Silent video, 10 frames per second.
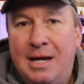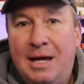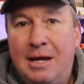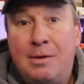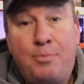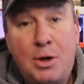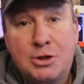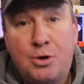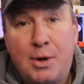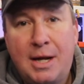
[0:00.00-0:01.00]
getting the
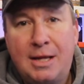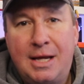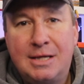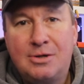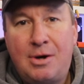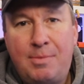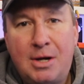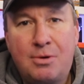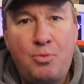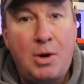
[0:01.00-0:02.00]
pressure regulated. So I'm
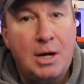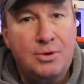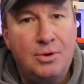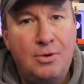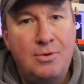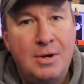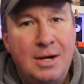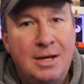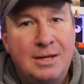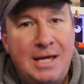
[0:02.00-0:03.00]
going to walk through
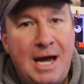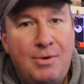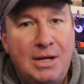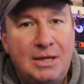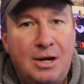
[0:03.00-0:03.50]
that right